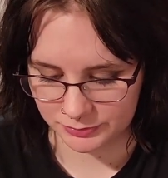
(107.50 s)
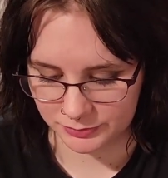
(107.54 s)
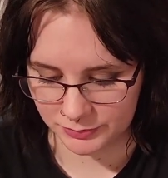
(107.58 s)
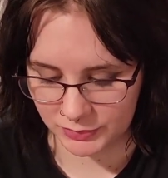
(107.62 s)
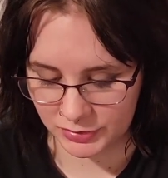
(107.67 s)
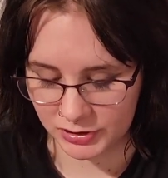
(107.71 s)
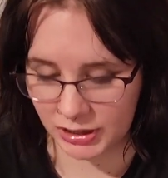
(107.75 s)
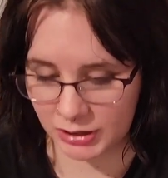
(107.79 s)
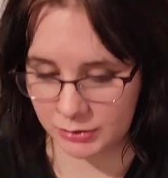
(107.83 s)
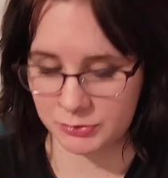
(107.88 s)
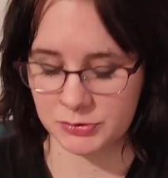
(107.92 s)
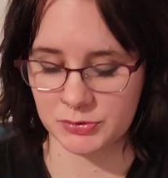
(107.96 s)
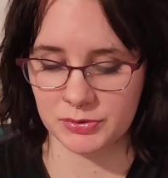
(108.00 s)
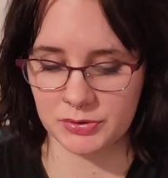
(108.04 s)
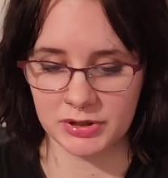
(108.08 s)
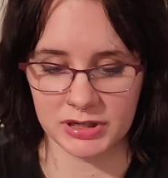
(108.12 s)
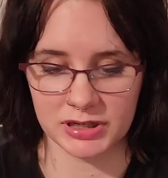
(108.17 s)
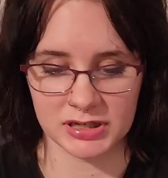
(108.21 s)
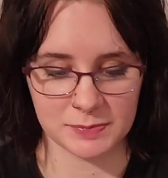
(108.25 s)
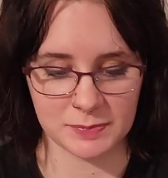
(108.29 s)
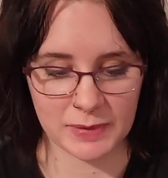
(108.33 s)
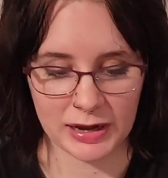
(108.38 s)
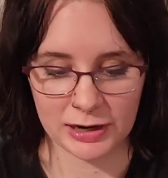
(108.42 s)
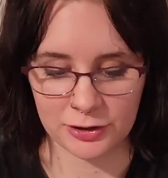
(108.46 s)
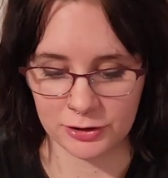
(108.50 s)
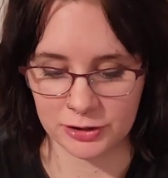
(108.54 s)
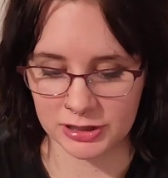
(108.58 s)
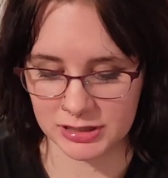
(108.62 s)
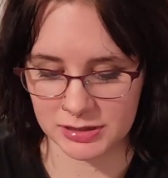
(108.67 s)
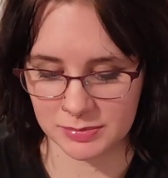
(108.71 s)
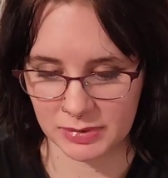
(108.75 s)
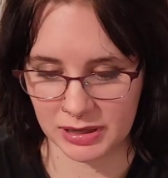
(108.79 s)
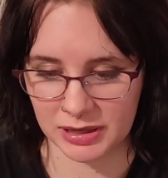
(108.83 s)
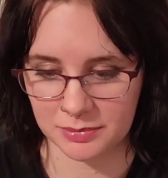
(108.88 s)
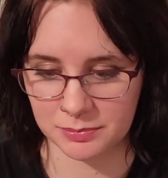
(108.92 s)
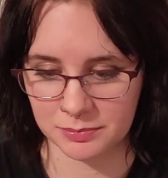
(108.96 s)
And that was really inspiring
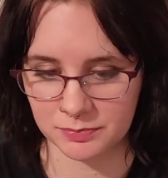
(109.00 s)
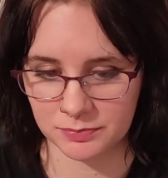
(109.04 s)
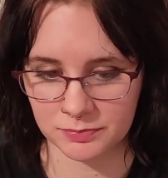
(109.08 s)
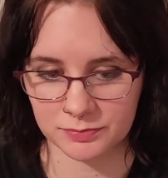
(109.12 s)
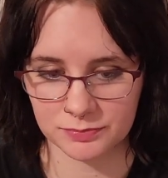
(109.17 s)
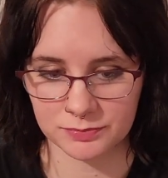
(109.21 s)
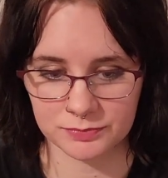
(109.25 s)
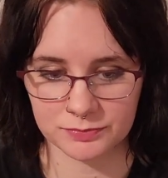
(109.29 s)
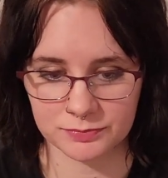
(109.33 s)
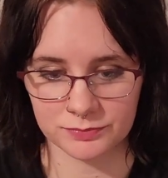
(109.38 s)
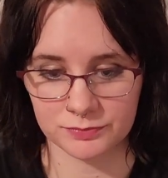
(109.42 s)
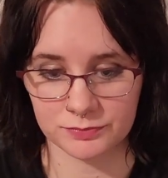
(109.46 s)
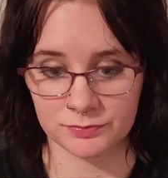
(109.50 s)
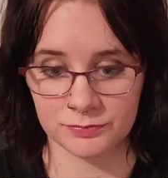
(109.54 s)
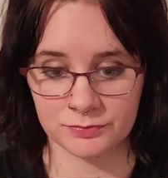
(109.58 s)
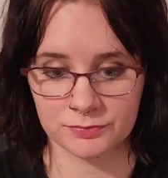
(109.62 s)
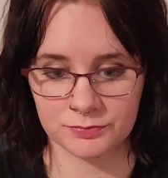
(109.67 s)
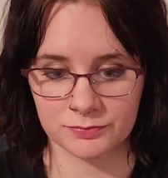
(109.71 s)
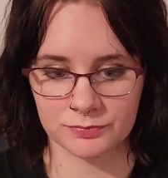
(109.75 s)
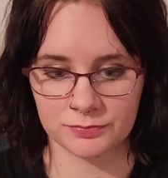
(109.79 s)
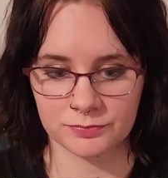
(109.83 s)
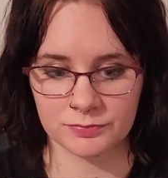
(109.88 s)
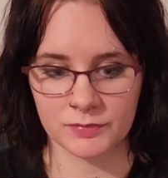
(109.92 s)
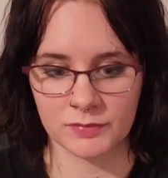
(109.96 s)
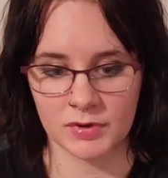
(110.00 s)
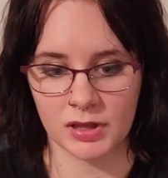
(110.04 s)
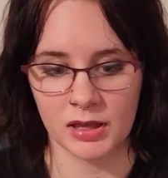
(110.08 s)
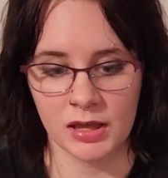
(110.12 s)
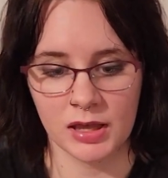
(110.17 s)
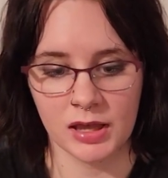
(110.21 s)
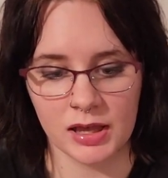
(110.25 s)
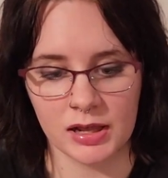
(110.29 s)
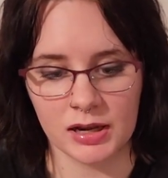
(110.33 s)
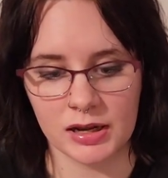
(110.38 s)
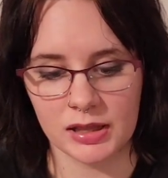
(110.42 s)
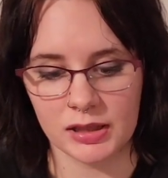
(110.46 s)
to me.
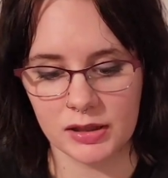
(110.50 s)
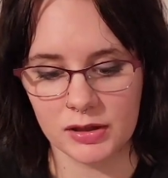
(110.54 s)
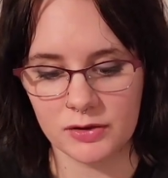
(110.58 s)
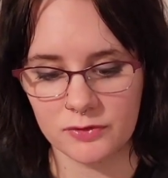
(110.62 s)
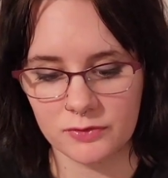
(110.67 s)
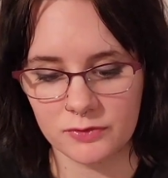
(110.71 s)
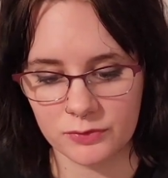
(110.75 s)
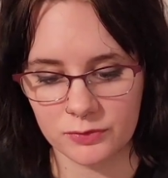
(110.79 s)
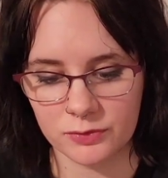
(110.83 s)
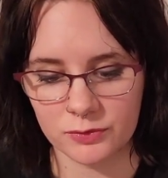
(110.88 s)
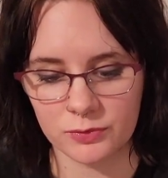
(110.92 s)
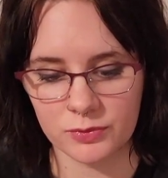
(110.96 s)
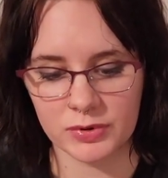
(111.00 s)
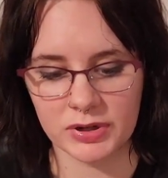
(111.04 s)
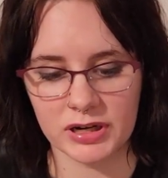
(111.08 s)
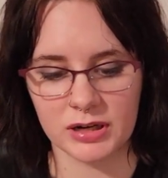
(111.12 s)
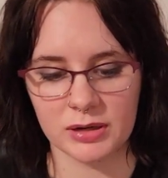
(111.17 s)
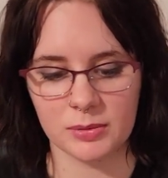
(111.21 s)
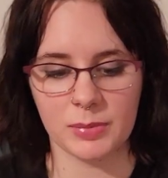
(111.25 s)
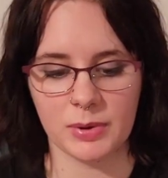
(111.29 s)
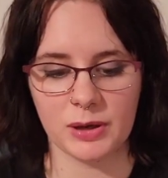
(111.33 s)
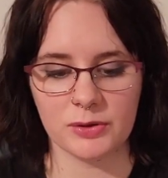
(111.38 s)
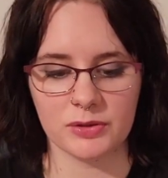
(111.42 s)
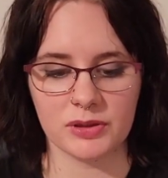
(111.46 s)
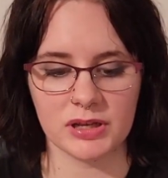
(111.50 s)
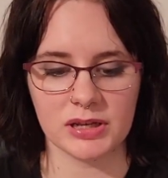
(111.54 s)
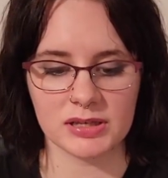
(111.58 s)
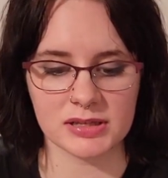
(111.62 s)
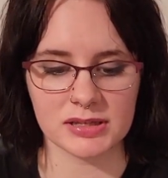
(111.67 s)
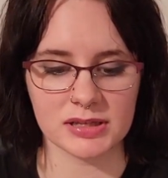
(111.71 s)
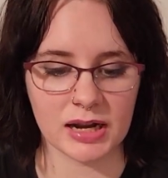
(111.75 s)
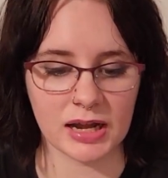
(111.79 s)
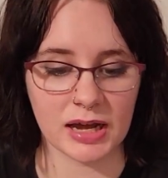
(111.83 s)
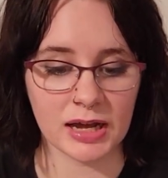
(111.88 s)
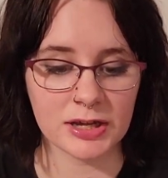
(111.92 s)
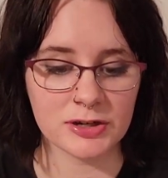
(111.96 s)
And I love reading about things
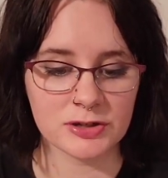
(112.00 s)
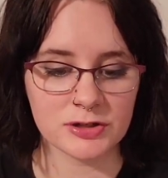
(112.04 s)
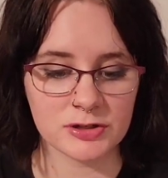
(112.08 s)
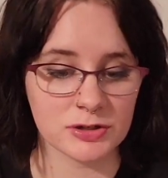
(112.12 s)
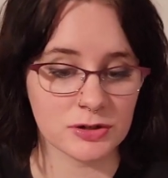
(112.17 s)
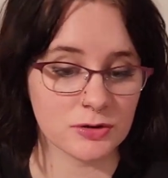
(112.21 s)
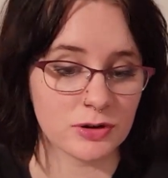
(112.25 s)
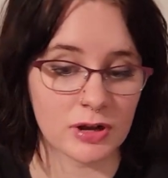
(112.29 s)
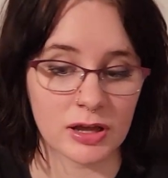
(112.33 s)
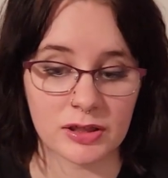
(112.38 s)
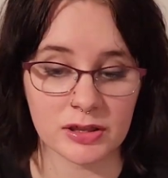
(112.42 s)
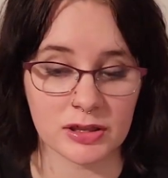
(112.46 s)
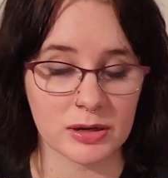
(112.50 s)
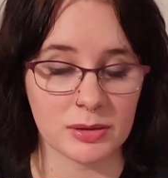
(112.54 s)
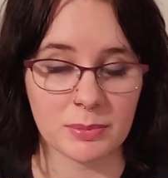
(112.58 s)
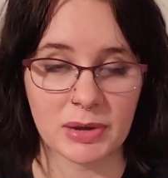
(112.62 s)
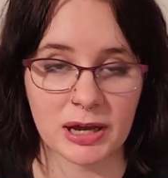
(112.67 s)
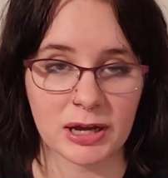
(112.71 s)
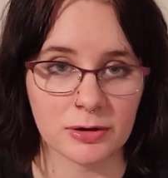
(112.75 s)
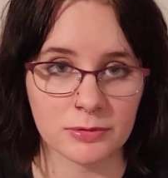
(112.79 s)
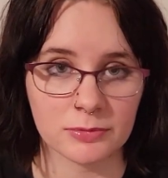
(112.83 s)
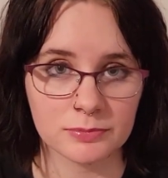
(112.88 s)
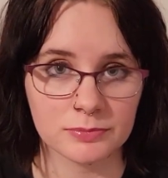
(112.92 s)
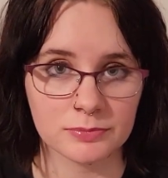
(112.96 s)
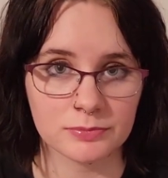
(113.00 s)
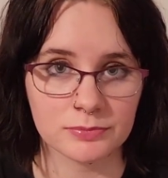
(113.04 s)
that I just know nothing about.